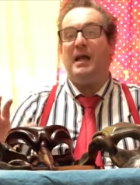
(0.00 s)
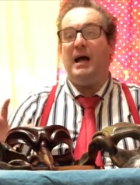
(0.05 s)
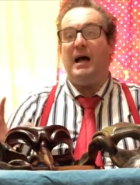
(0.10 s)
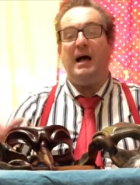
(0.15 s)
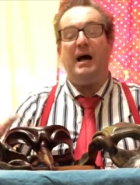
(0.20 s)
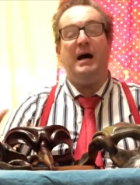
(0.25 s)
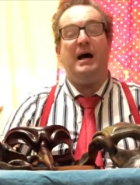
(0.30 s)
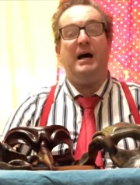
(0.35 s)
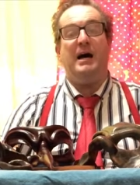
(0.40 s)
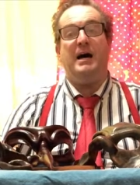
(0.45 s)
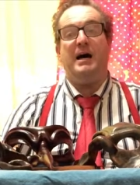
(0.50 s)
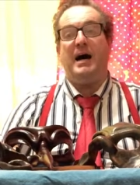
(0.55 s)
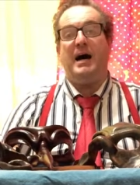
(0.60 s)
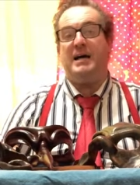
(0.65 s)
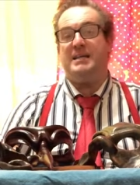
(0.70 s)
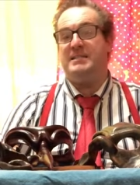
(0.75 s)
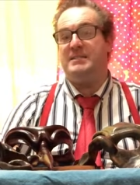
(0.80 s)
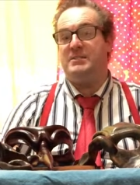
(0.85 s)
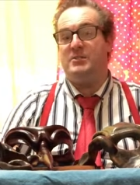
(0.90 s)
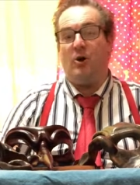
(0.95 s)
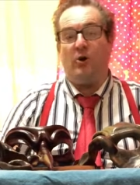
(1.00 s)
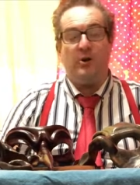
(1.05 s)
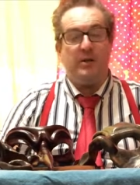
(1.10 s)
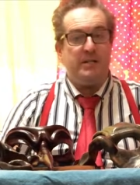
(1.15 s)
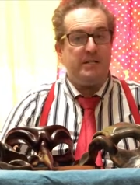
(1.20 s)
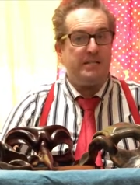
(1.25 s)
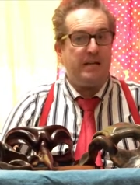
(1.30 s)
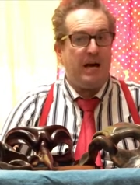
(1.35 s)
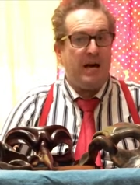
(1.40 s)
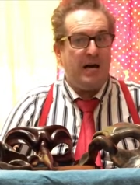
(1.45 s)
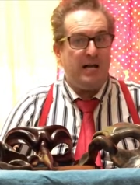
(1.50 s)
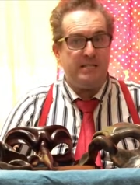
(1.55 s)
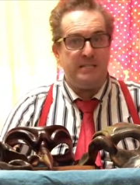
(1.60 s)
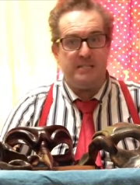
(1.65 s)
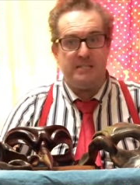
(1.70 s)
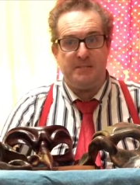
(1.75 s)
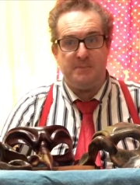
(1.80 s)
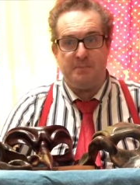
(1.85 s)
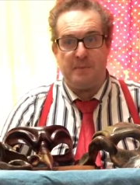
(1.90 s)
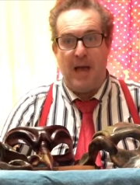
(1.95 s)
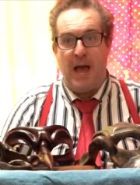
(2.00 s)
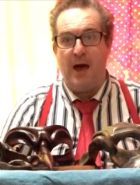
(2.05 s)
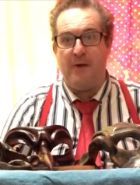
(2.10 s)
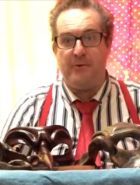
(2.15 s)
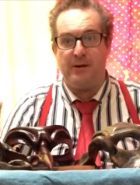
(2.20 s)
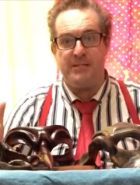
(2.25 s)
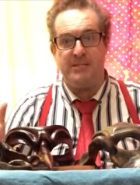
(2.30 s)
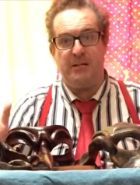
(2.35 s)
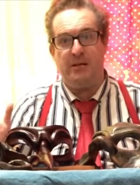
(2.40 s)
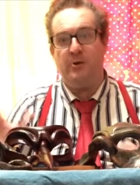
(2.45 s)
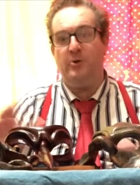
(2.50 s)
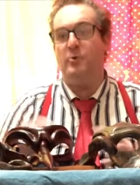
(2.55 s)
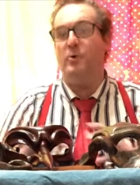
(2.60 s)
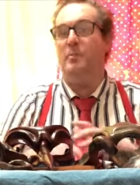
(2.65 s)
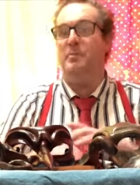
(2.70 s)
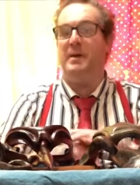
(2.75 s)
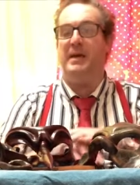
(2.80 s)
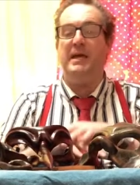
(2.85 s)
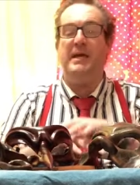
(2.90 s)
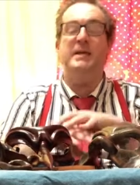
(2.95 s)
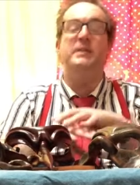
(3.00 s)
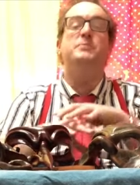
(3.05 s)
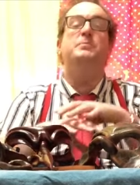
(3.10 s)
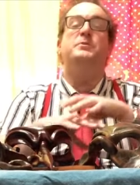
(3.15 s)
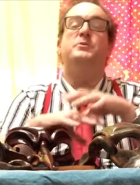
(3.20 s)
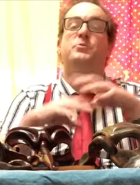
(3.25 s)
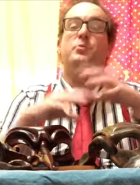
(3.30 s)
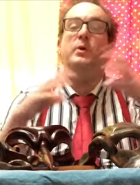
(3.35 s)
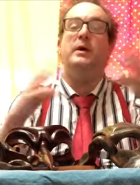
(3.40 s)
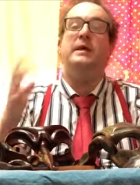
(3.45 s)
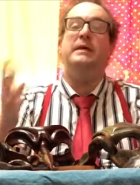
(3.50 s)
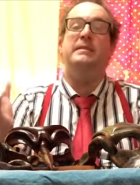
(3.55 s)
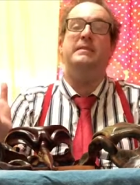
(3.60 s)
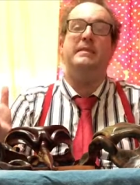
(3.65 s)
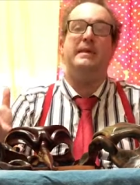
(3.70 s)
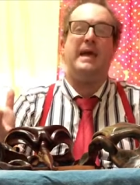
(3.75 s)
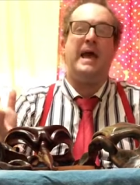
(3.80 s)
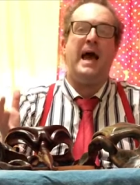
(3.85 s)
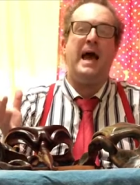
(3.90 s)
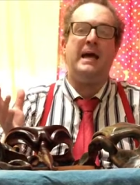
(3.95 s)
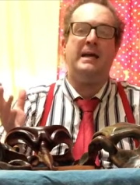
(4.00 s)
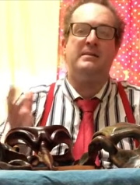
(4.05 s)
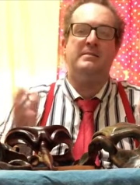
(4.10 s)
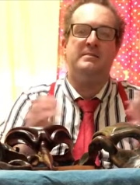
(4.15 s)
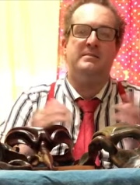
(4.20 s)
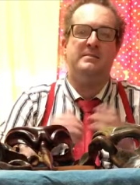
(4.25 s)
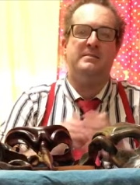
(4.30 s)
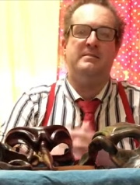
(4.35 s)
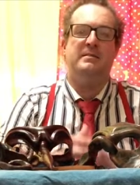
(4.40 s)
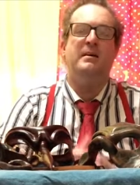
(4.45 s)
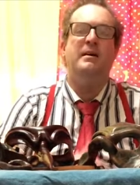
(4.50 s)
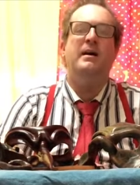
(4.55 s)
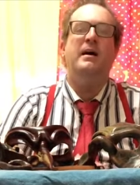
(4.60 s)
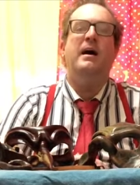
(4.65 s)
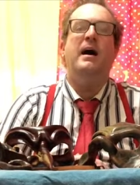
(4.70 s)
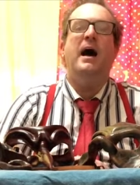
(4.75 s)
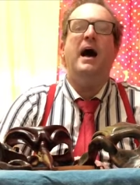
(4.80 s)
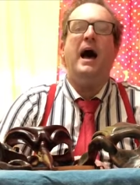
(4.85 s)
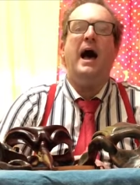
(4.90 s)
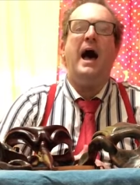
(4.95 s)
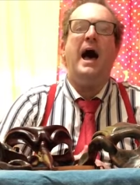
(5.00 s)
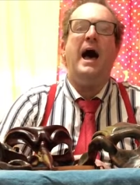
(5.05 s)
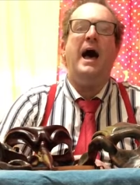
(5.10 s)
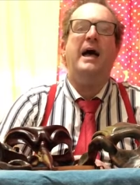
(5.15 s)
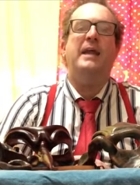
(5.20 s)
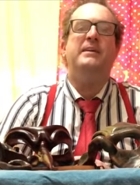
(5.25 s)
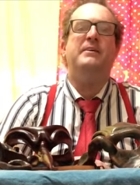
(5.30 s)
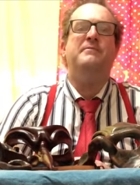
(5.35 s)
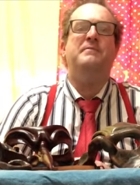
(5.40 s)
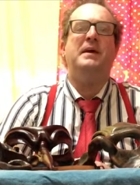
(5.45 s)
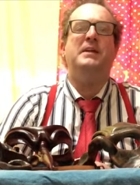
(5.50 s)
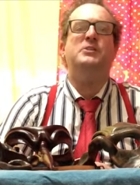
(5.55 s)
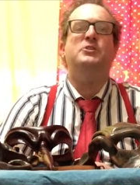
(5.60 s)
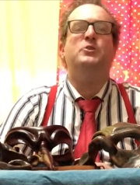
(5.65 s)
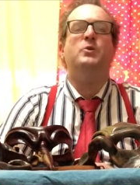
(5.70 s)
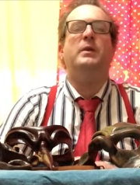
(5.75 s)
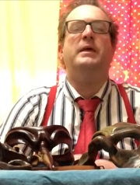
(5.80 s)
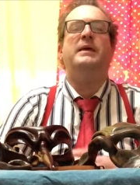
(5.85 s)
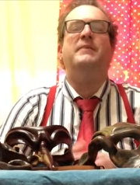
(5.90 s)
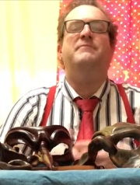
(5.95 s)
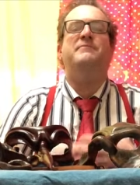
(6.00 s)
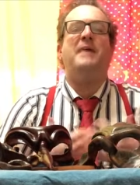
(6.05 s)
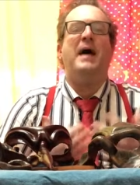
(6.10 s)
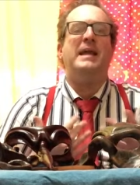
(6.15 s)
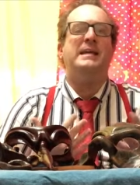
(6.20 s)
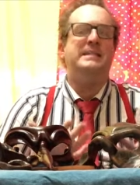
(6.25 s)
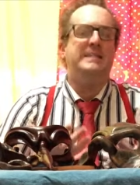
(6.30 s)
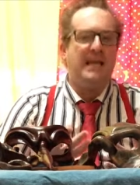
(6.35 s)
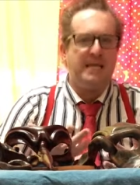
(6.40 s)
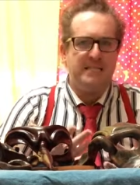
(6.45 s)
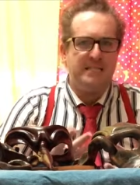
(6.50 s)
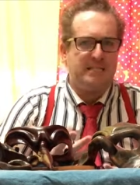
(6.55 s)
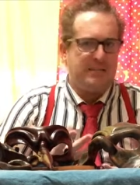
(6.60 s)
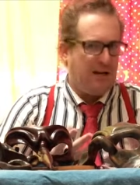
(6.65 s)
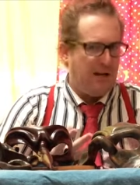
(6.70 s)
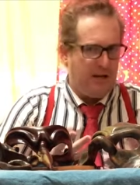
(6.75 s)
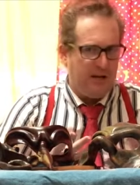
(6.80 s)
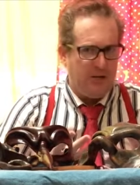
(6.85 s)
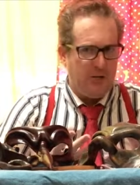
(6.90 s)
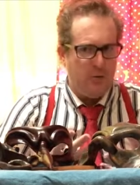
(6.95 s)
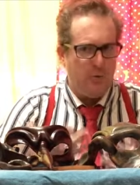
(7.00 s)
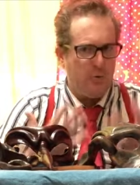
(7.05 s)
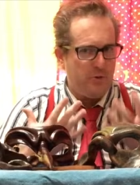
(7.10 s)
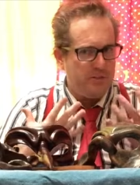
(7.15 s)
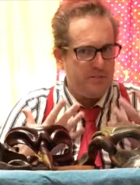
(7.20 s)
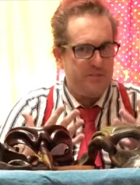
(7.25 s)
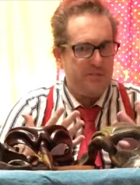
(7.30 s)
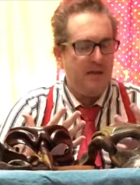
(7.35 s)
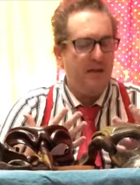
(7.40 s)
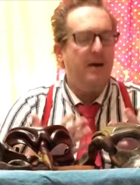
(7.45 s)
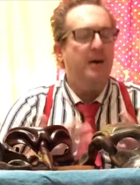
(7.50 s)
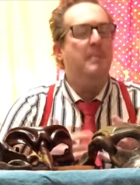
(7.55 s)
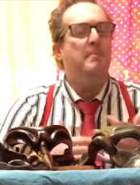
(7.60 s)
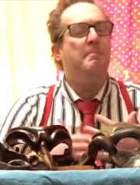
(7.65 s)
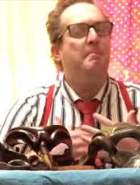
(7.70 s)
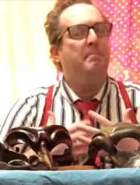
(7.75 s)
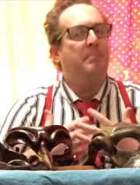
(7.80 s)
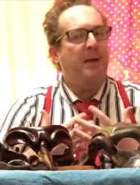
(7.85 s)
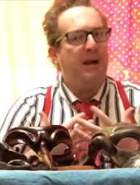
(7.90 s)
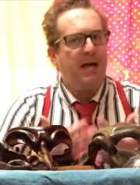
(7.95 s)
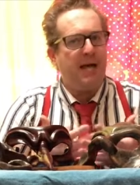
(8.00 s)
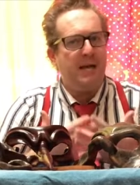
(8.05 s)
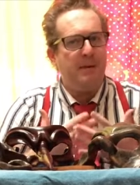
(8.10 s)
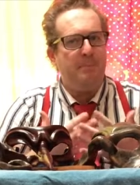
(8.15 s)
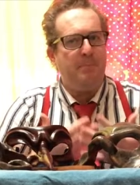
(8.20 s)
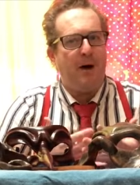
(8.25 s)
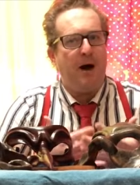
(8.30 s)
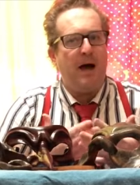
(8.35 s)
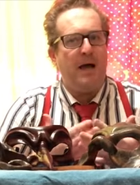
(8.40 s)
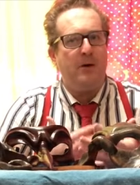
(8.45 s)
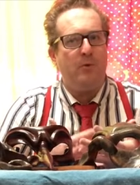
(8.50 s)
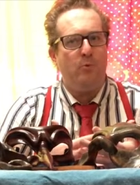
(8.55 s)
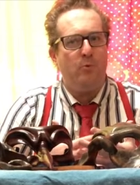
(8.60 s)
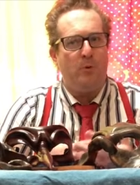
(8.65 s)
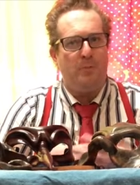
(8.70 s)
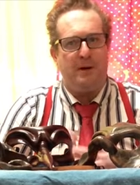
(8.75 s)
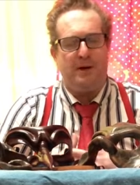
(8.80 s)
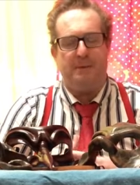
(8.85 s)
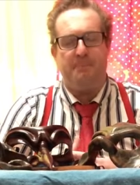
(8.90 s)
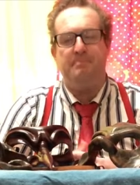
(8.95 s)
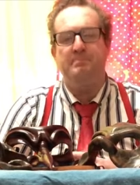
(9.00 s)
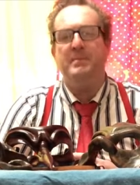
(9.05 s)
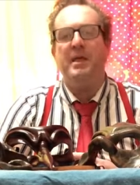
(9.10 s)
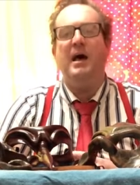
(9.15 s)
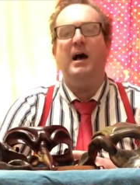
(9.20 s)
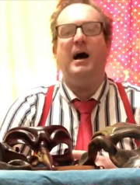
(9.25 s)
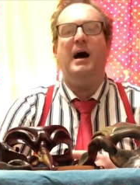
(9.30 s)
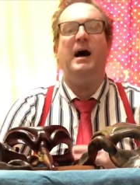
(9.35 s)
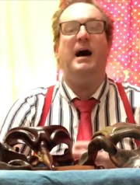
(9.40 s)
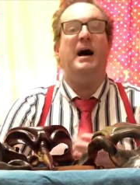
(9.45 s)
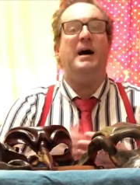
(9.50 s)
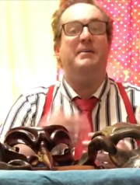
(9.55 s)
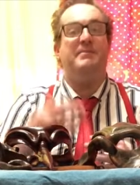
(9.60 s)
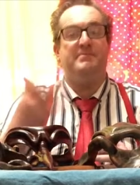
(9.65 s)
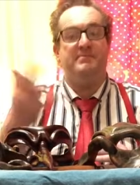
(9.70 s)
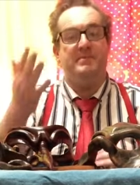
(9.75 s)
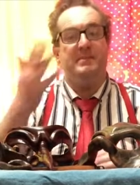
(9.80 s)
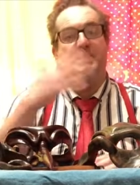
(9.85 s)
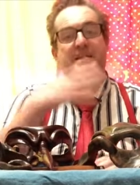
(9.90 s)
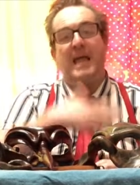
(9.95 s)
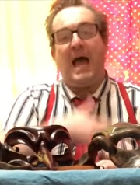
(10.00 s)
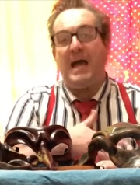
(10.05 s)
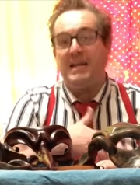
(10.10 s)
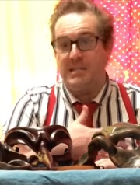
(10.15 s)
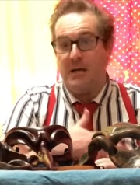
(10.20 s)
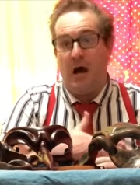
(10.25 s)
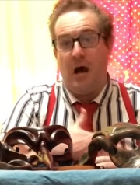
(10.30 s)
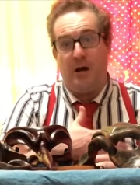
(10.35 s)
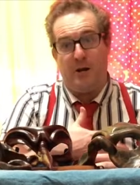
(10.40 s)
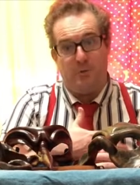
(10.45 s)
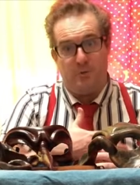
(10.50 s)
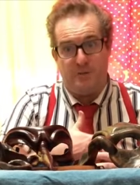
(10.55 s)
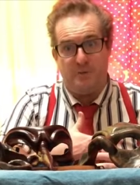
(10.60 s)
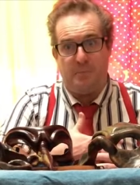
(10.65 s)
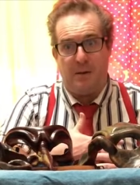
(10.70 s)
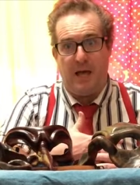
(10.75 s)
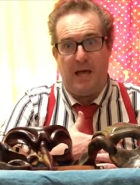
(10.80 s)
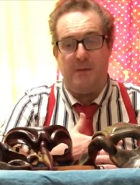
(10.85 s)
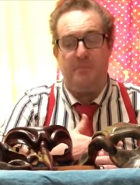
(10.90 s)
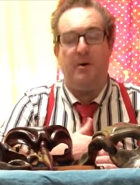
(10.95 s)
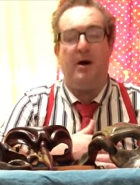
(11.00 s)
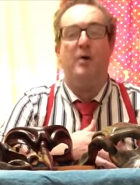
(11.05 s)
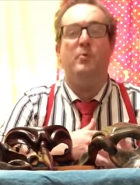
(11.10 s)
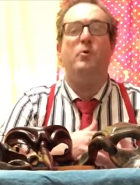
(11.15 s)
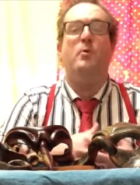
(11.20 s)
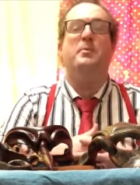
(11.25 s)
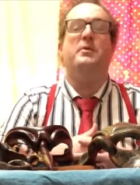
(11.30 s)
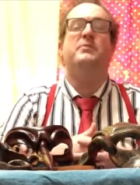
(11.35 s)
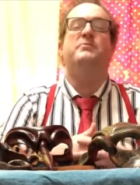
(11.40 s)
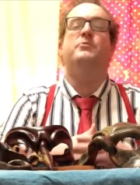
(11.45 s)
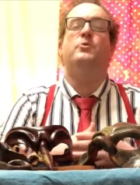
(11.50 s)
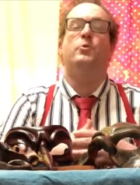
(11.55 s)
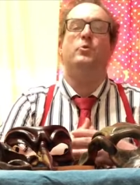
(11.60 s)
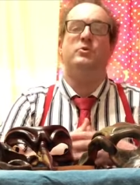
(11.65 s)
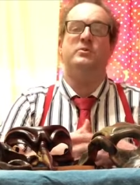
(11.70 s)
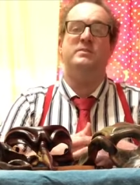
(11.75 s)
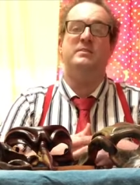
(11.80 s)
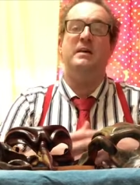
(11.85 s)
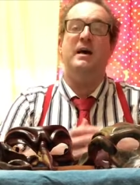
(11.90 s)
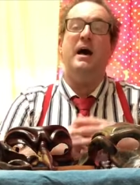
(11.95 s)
a song and dance character who appeared between the acts. And eventually Fantesca, who was played by a woman. Cantana was played by a woman, of course.